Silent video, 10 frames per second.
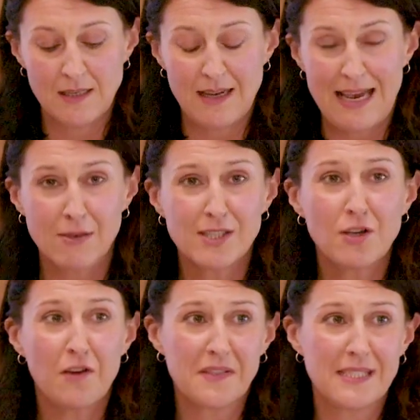Housing
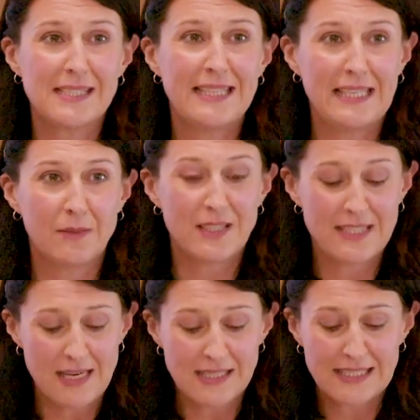officers dealing with
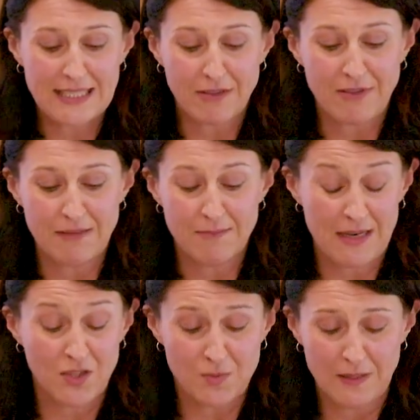tenancy
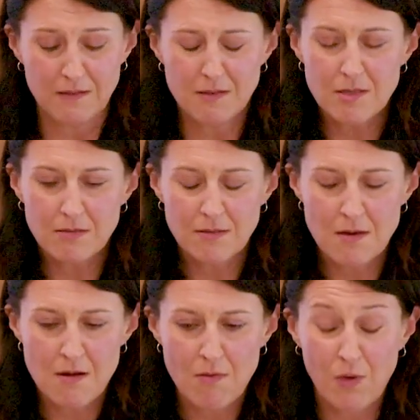management
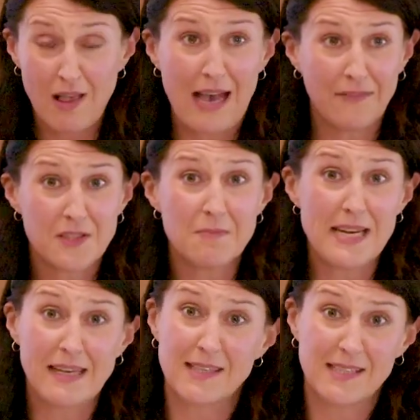will have to
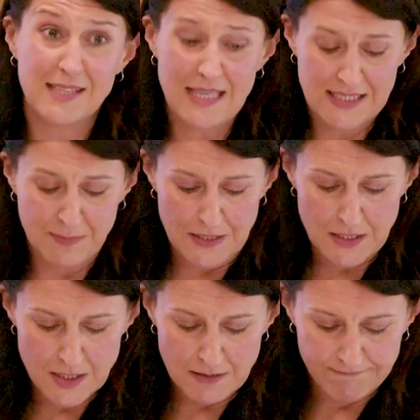make this
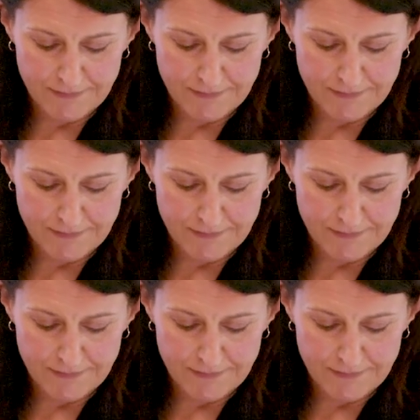assessment.